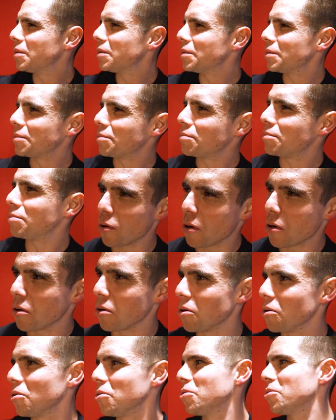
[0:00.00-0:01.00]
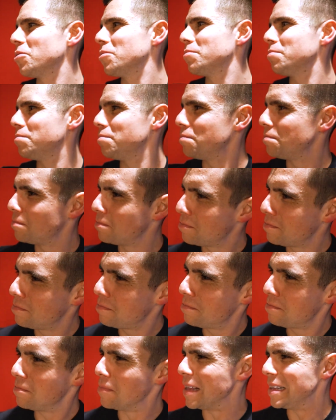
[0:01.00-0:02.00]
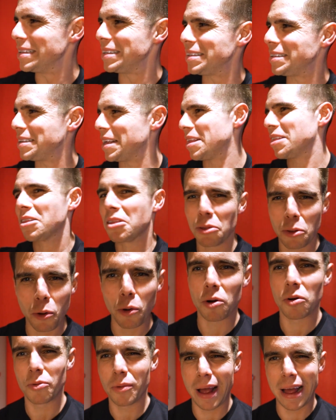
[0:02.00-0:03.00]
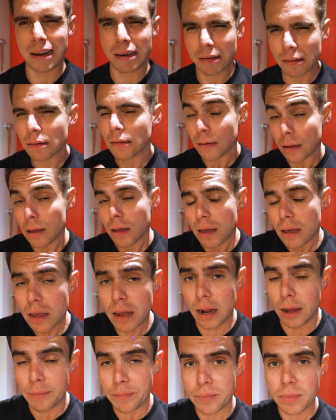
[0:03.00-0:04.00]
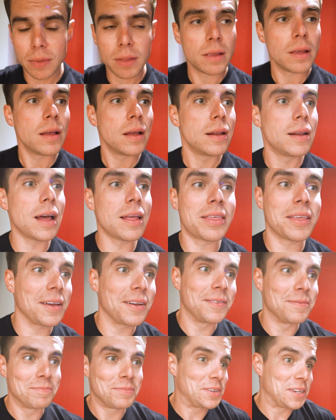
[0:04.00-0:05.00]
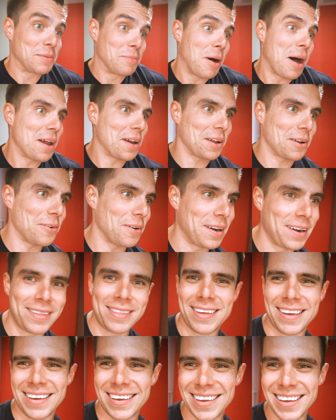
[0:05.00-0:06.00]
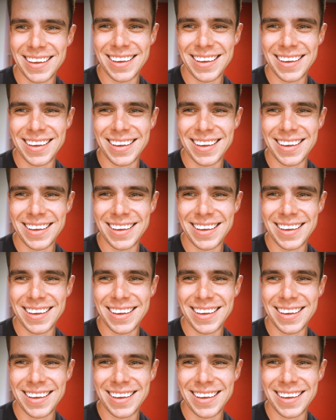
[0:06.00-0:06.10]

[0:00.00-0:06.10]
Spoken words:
Emperor Sith Lord red. Nothing demonic or anything.